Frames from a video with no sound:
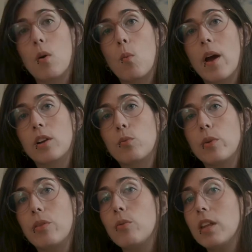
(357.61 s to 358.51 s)
went
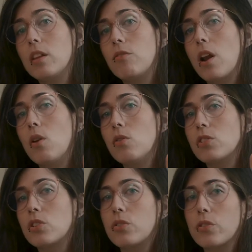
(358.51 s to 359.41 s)
with 3 different
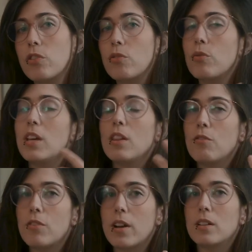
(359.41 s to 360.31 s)
looks or 3
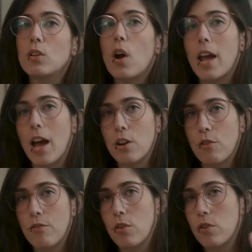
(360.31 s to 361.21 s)
different kind
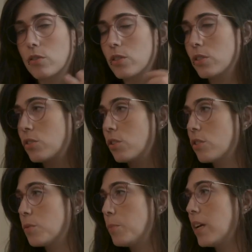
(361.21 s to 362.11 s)
of photos, so
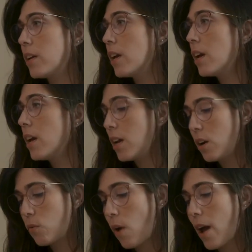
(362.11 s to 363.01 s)
to speak.
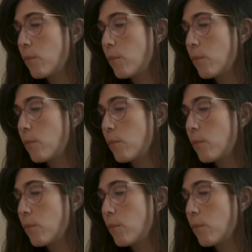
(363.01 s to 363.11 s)
Right